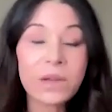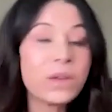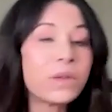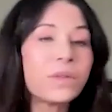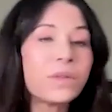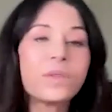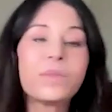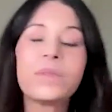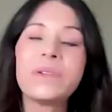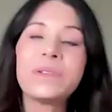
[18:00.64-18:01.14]

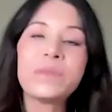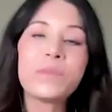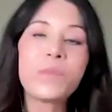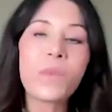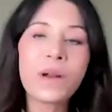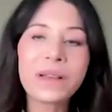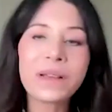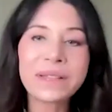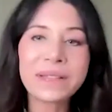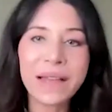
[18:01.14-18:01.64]
we
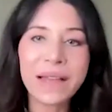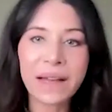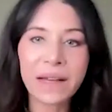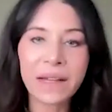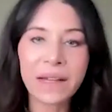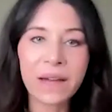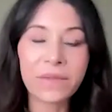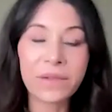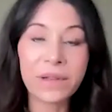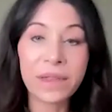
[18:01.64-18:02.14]
want to
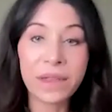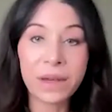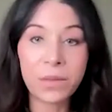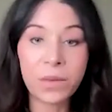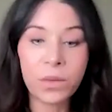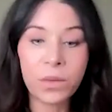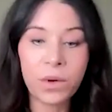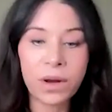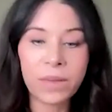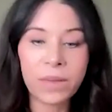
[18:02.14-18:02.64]
cycle everything.
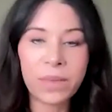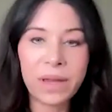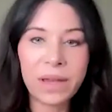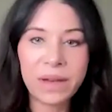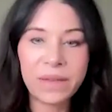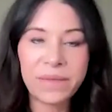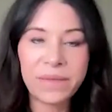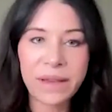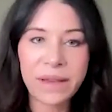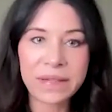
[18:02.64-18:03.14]
We want to be
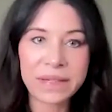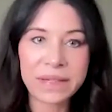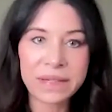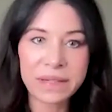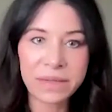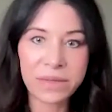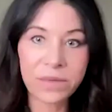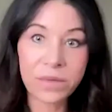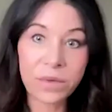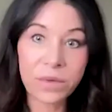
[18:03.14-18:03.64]
in phases
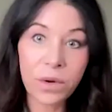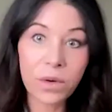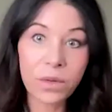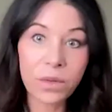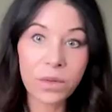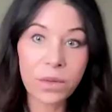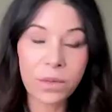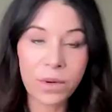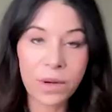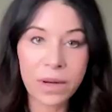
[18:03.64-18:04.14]
of
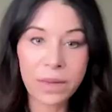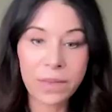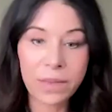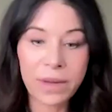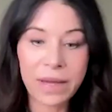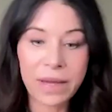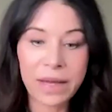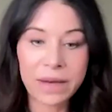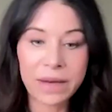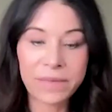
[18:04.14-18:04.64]
growth. We want to
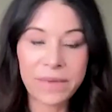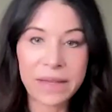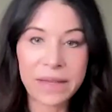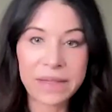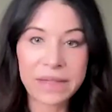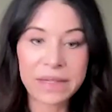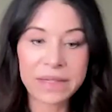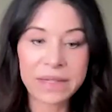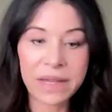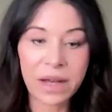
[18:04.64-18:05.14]
be in
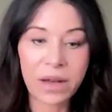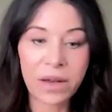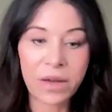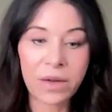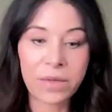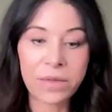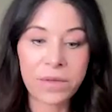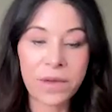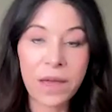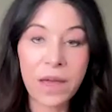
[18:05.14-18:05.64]
phases
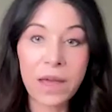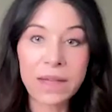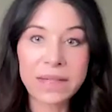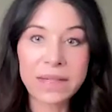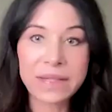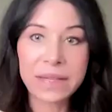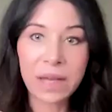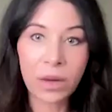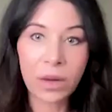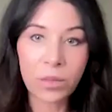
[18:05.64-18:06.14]
of
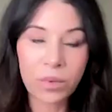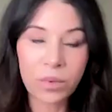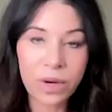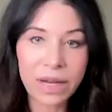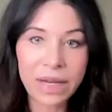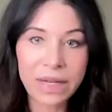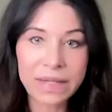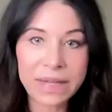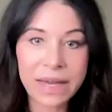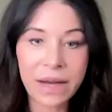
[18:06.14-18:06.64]
cell
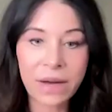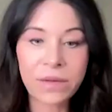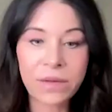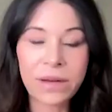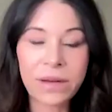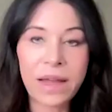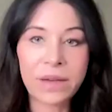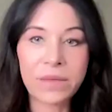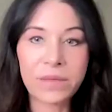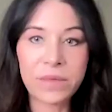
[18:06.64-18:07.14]

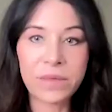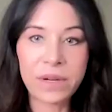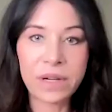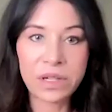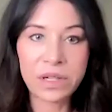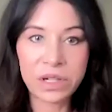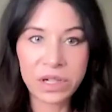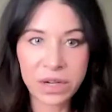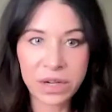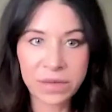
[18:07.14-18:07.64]
breakdown and
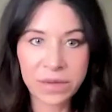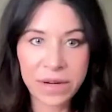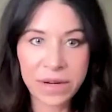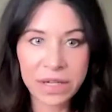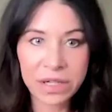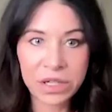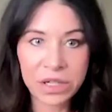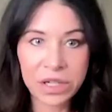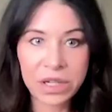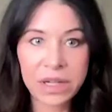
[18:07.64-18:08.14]

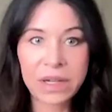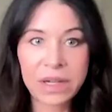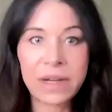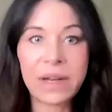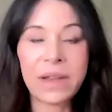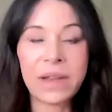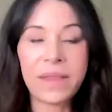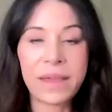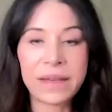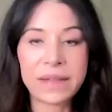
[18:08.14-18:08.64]
regeneration
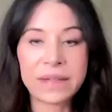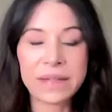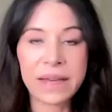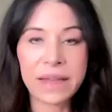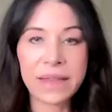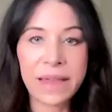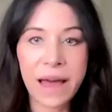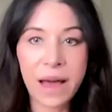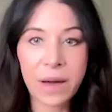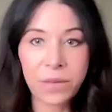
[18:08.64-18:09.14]
and things
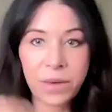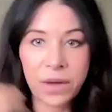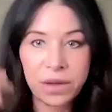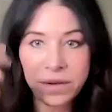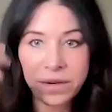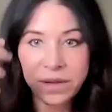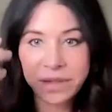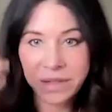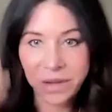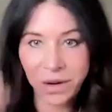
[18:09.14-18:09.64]
like that,
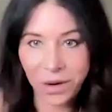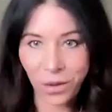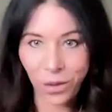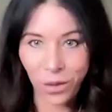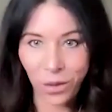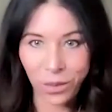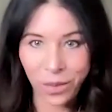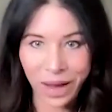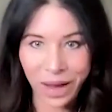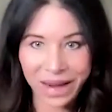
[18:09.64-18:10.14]
whether it's our
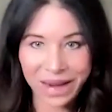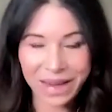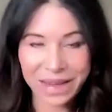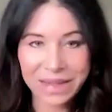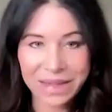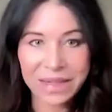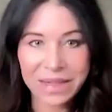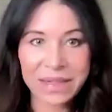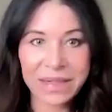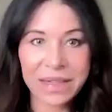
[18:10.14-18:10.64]
whole body
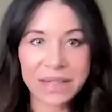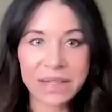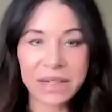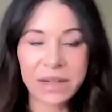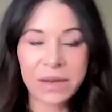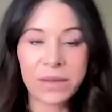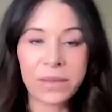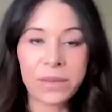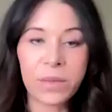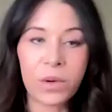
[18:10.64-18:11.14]
as a
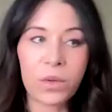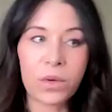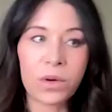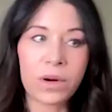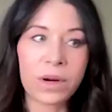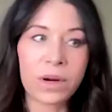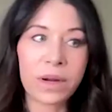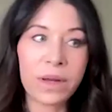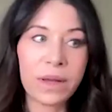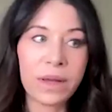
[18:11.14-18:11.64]
system
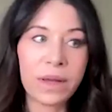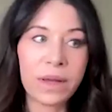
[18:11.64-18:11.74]
or